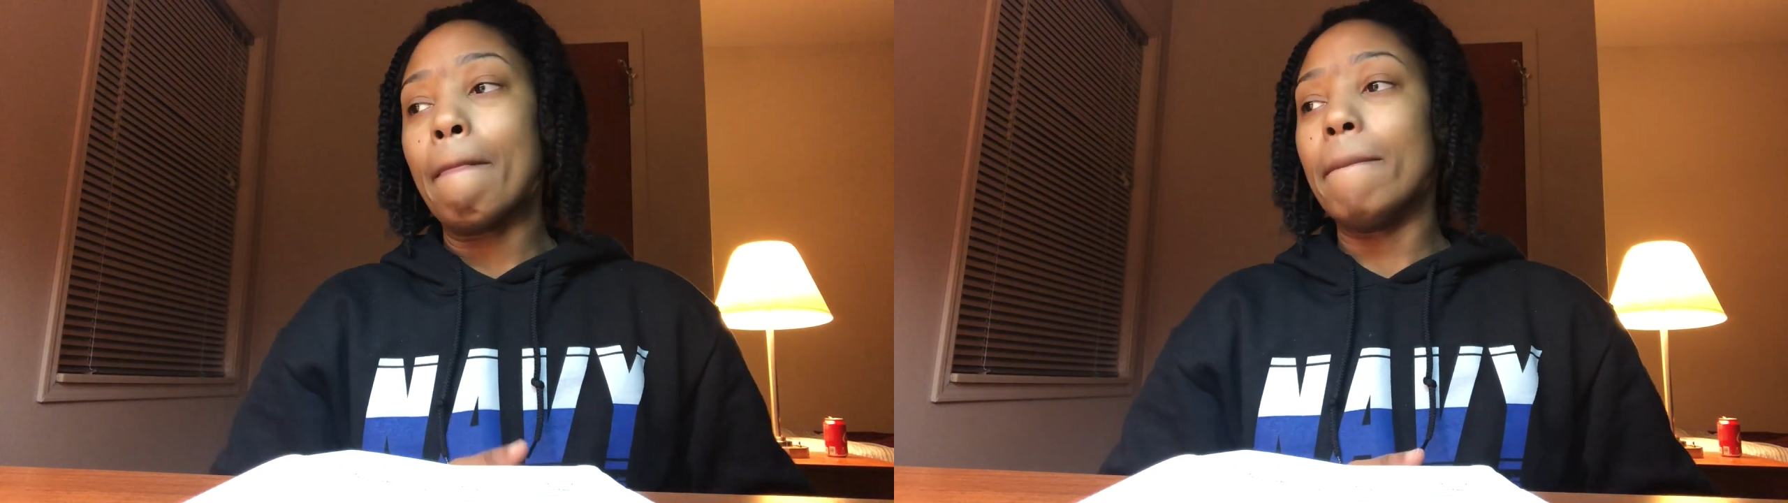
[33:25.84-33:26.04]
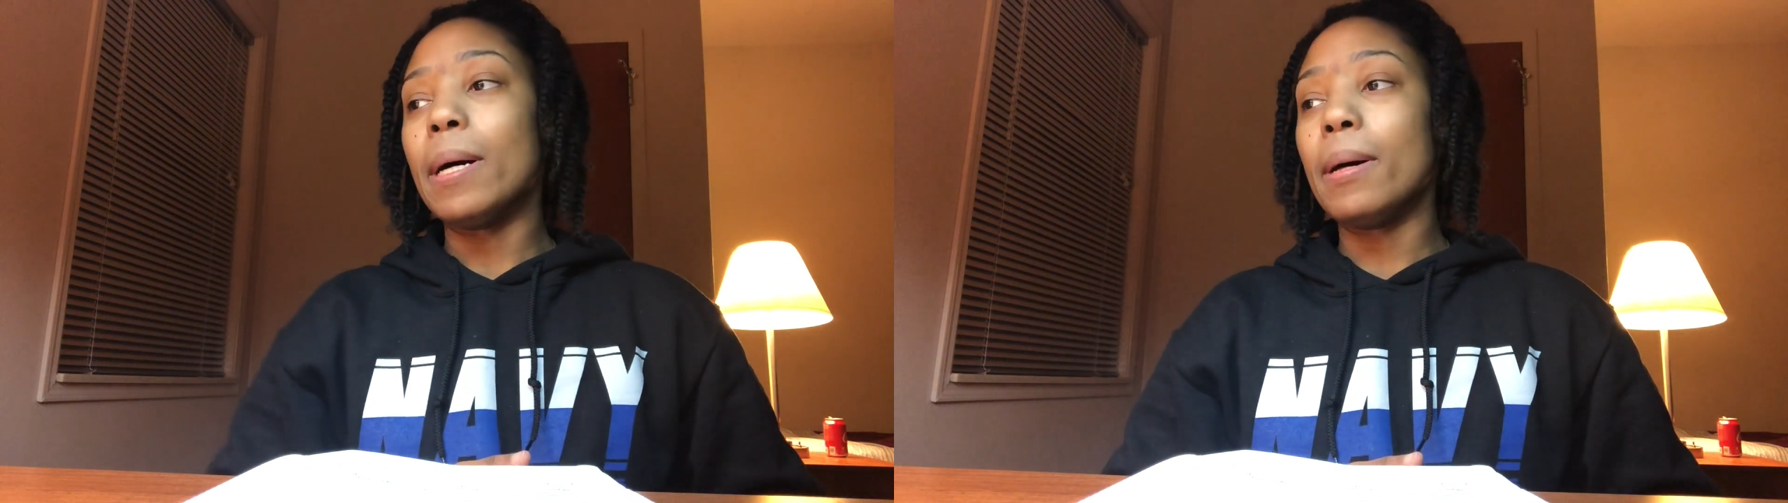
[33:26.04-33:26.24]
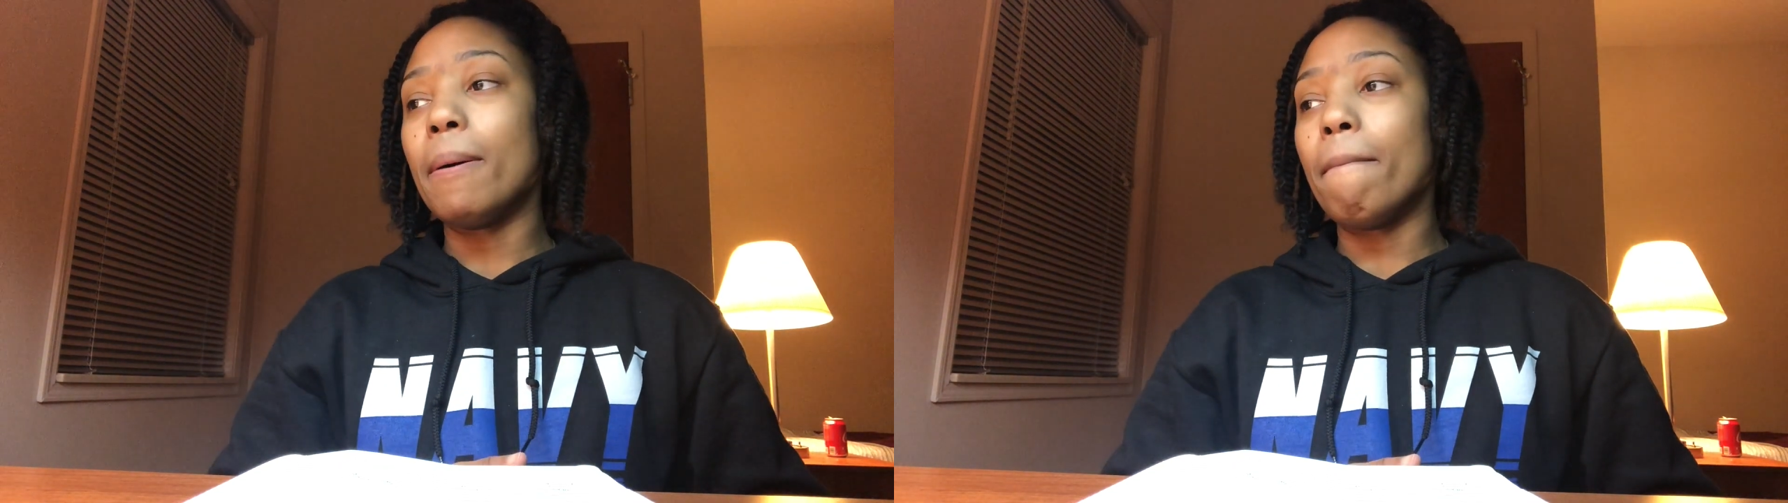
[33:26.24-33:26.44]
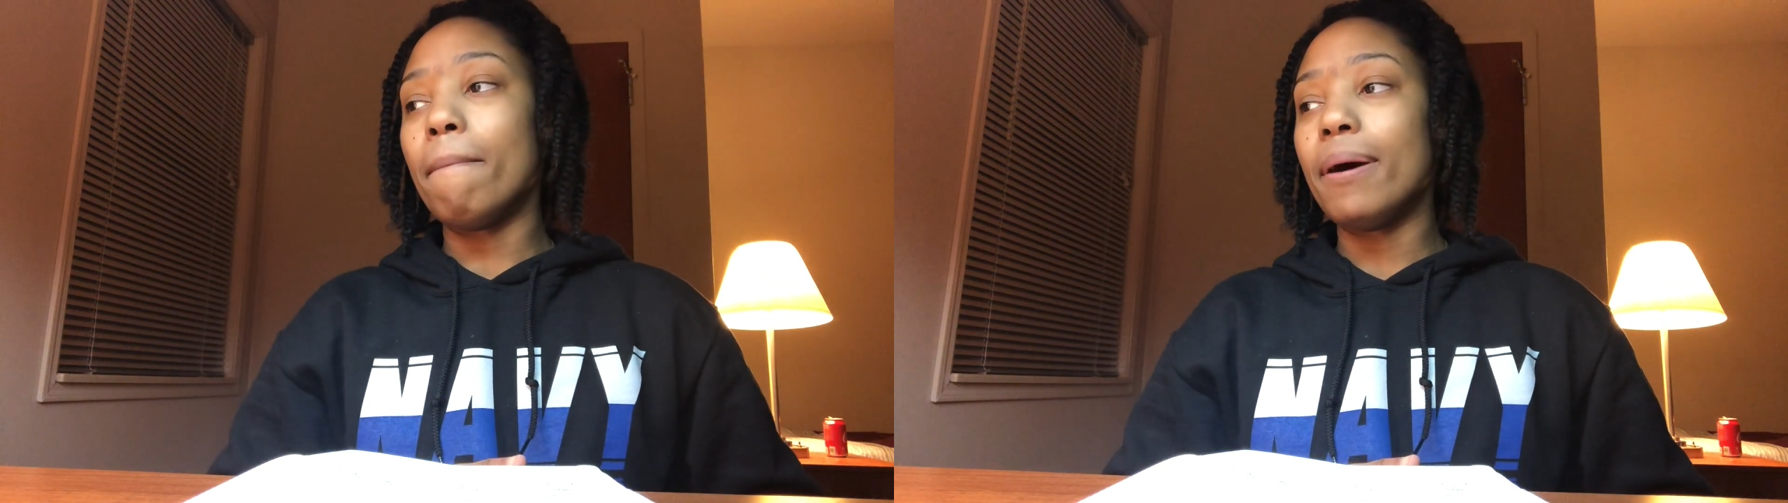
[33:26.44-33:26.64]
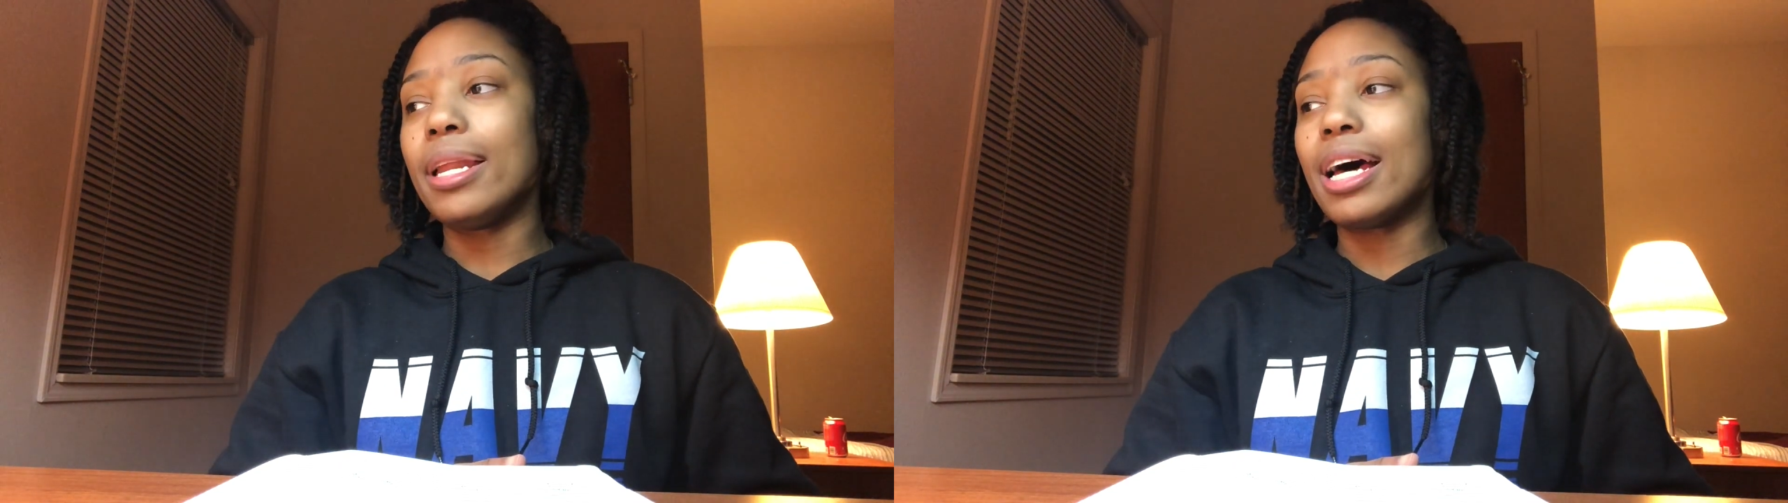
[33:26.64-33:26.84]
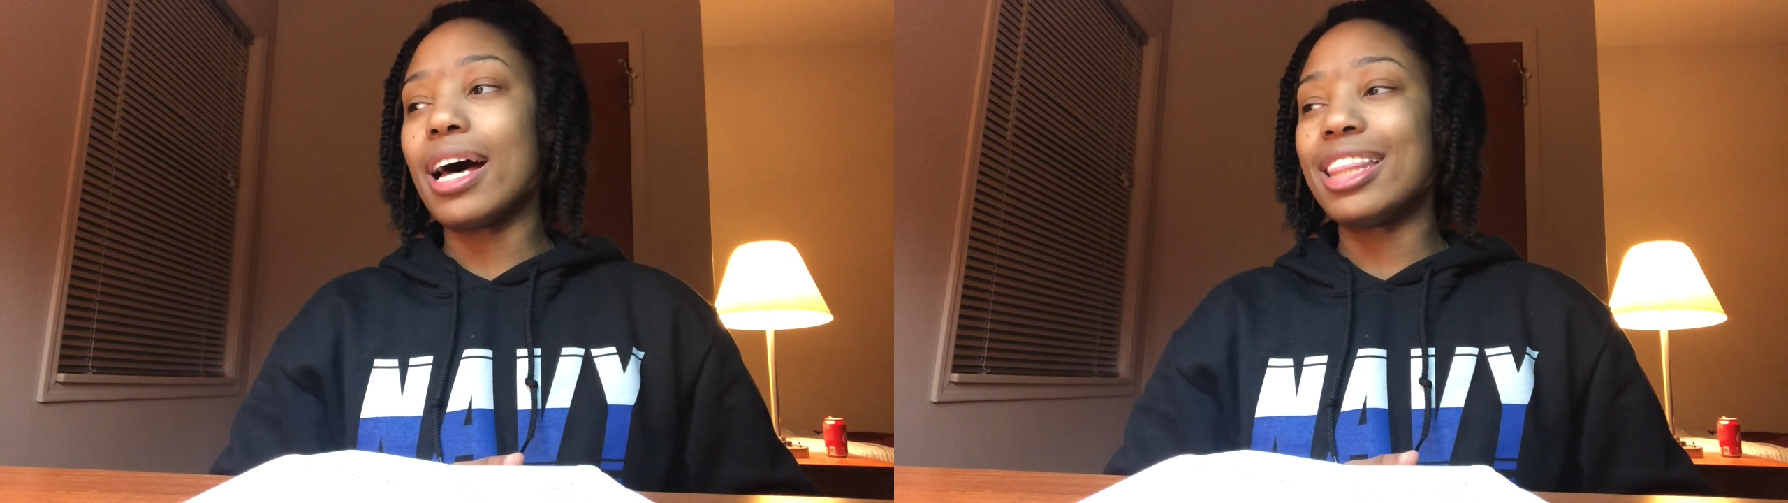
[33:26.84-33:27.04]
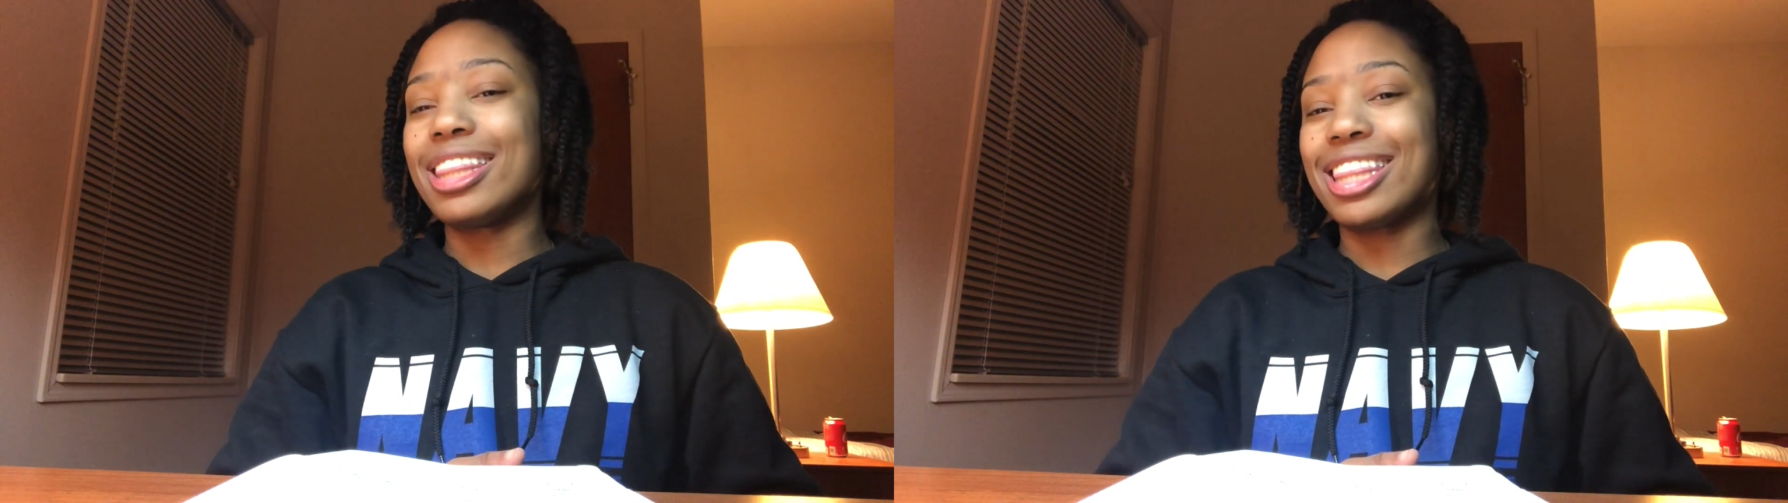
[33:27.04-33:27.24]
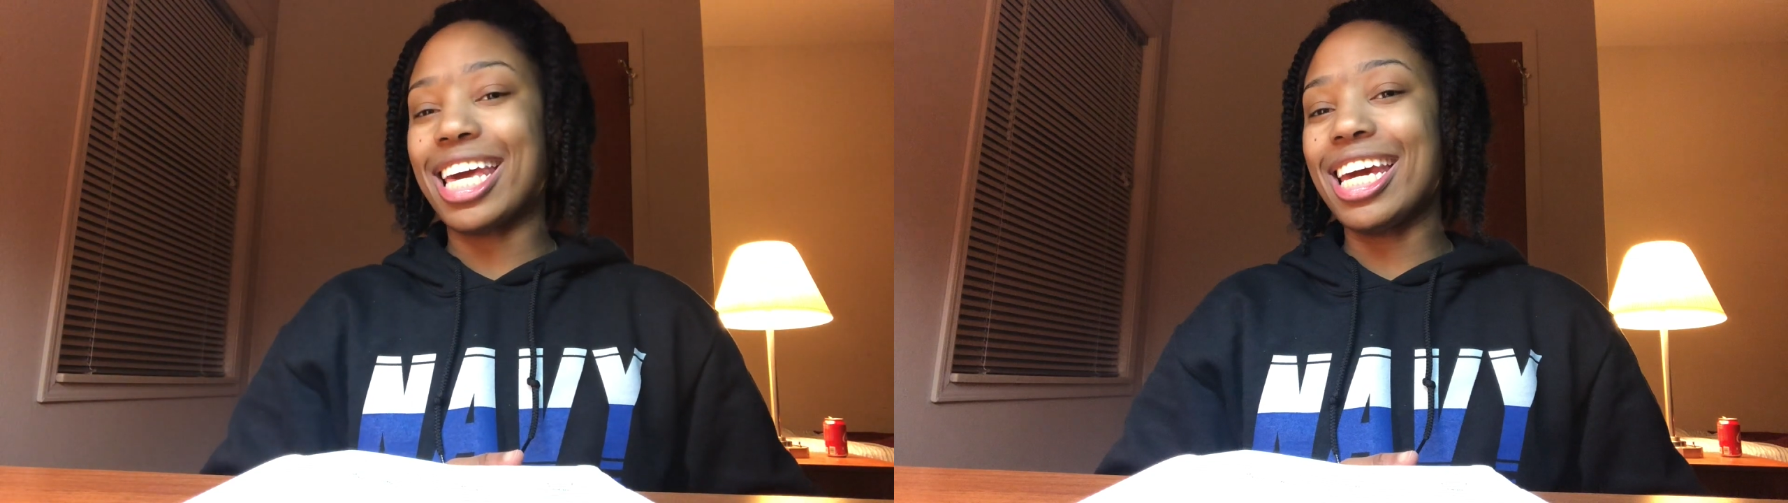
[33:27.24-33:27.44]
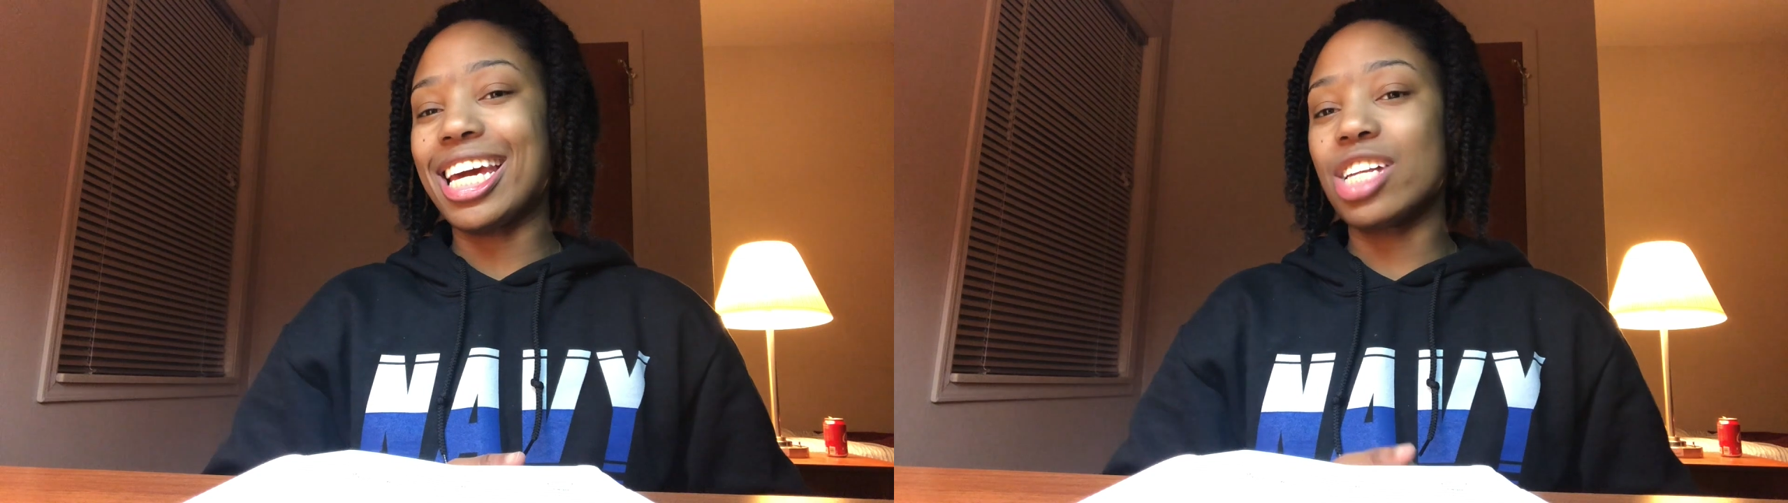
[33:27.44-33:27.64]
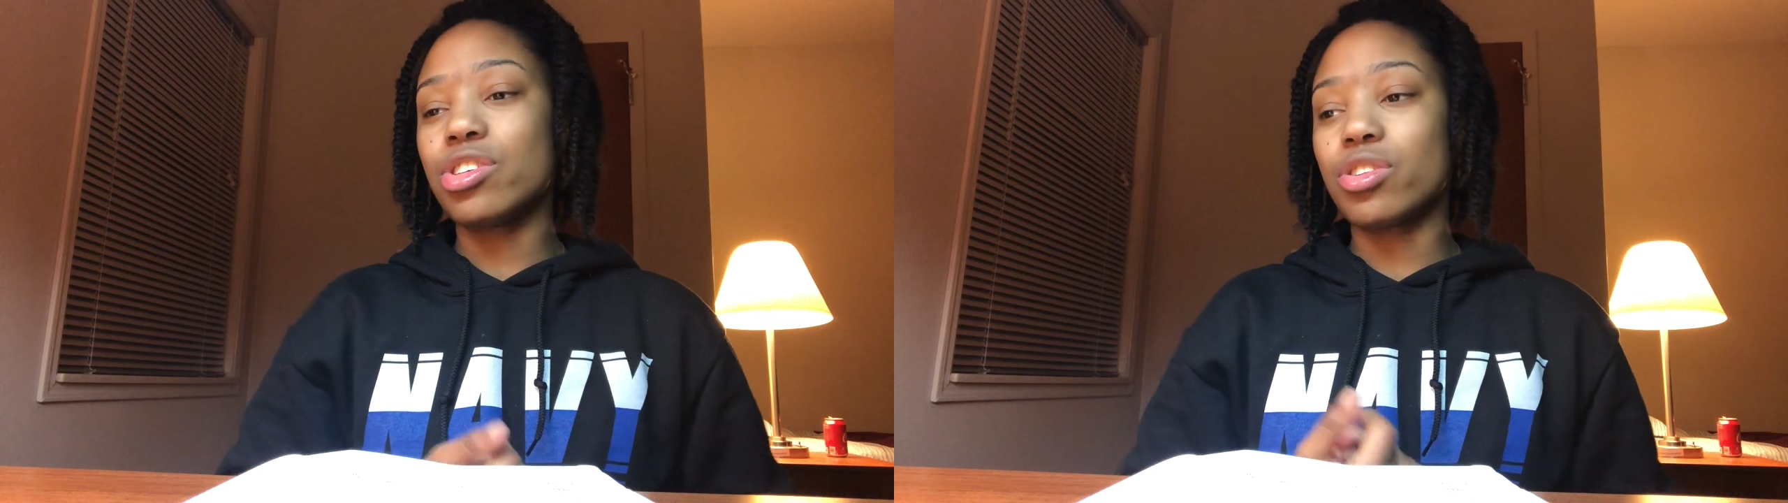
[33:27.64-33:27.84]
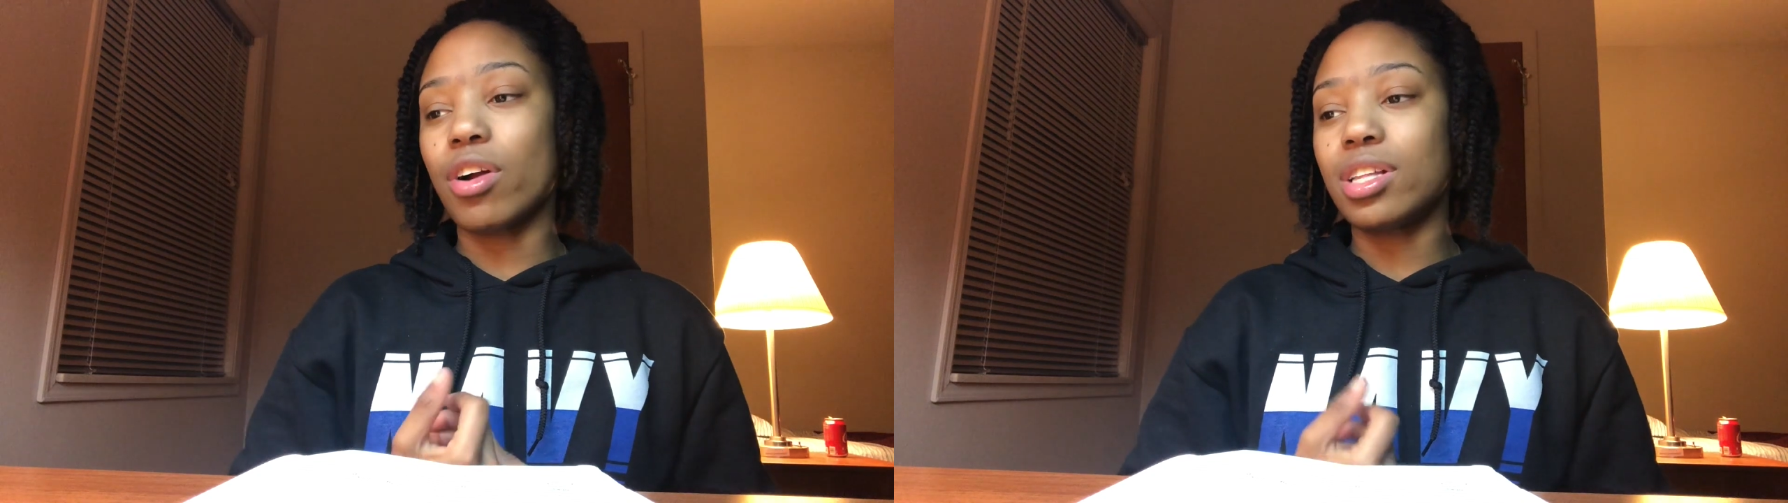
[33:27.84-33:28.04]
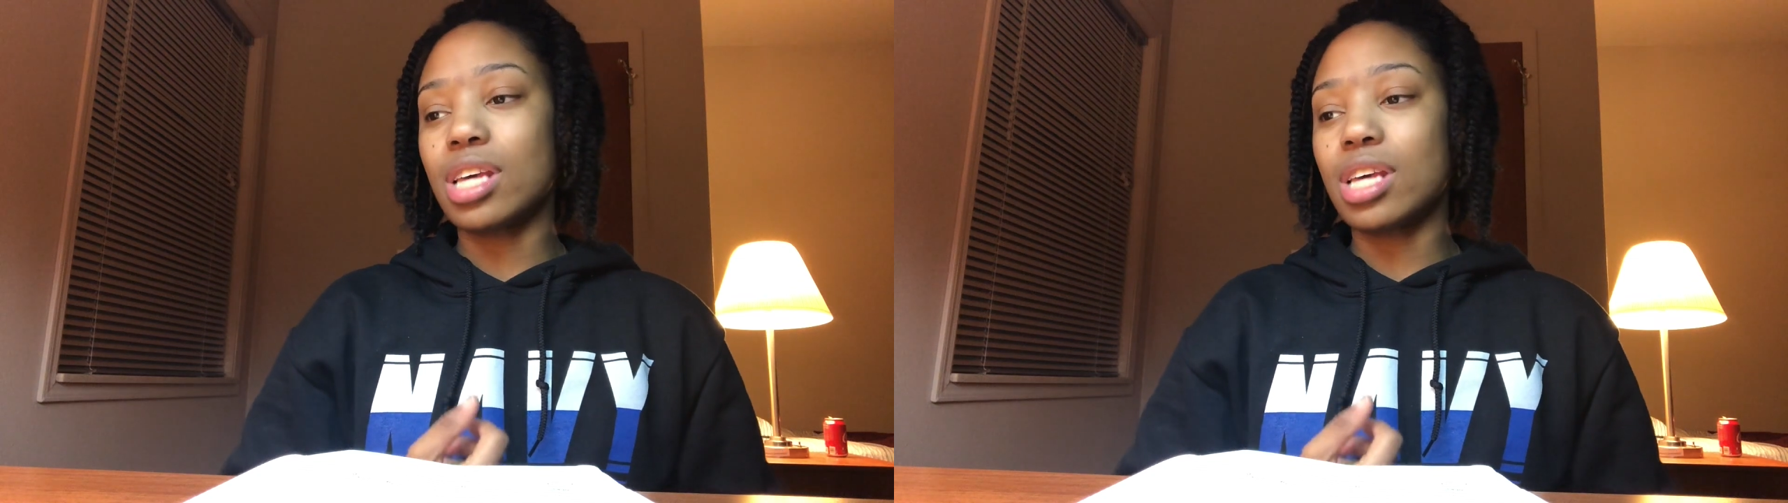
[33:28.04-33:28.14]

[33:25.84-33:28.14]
But I think it starts